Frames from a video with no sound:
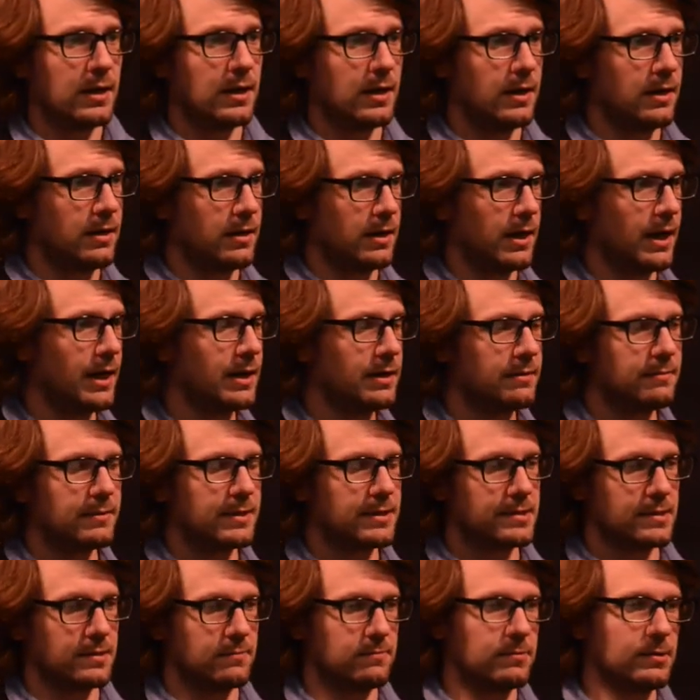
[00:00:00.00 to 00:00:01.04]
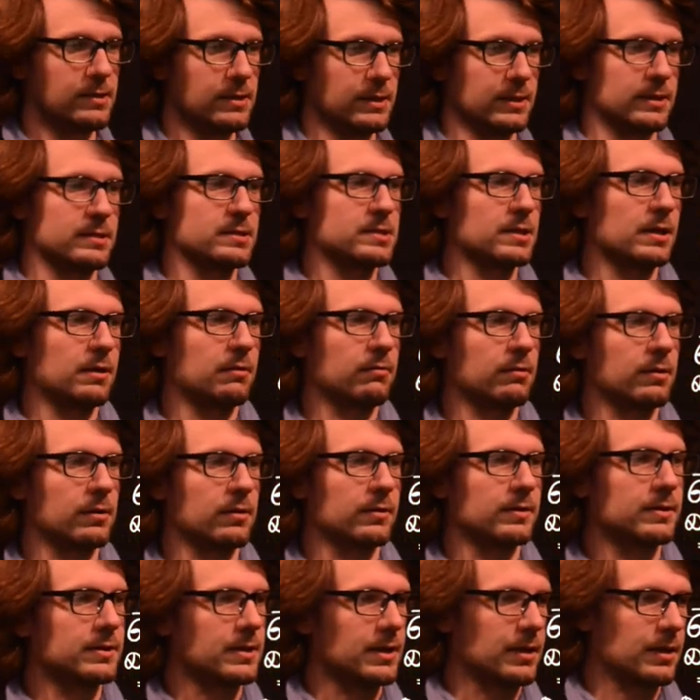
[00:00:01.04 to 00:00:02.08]
uh, elements and will in general
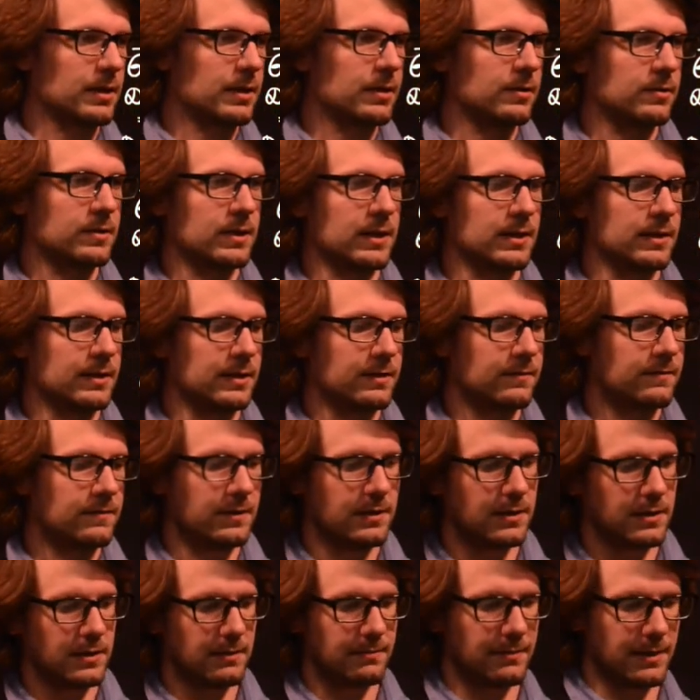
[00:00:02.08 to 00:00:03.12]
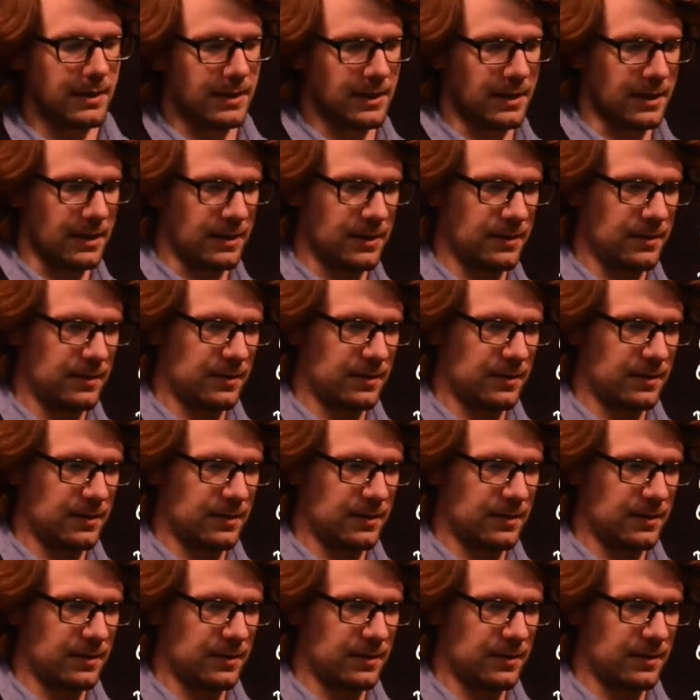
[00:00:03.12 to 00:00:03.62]
contain, contain infinitely many